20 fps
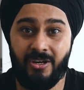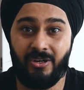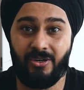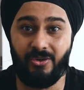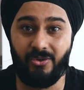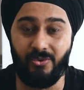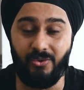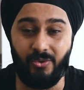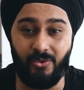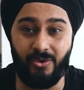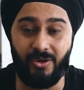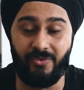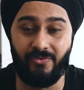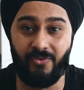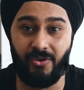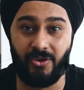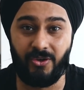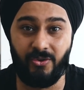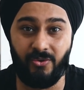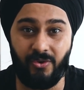to do it
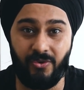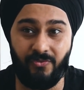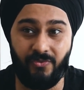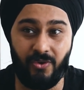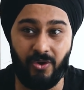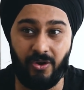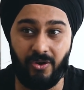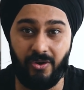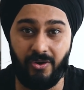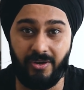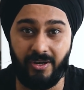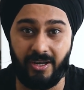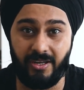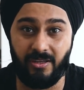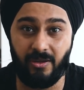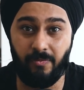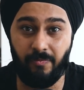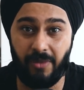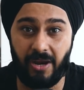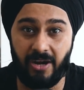for you if you're on
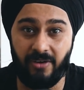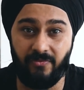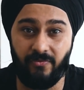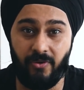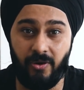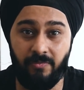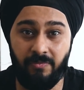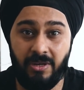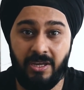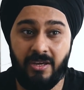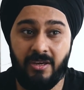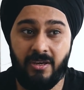other platform,